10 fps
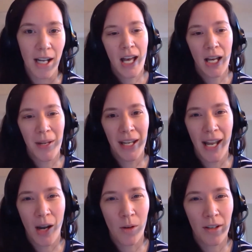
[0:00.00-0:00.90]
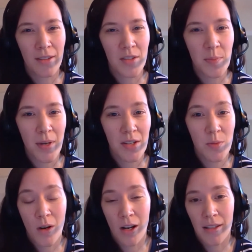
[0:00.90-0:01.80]
And now we're in this space
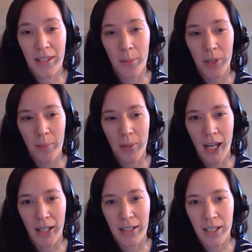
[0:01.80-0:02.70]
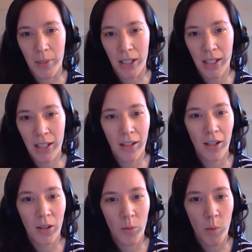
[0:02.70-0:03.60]
where in the upcoming academic
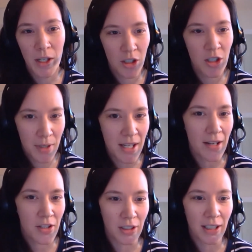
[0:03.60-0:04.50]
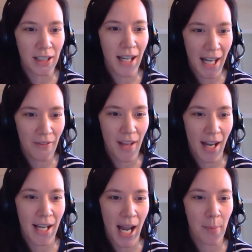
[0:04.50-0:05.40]
year, we could potentially have
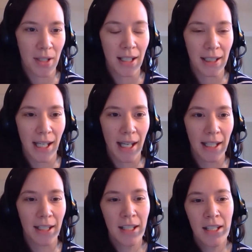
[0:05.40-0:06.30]
that happen again.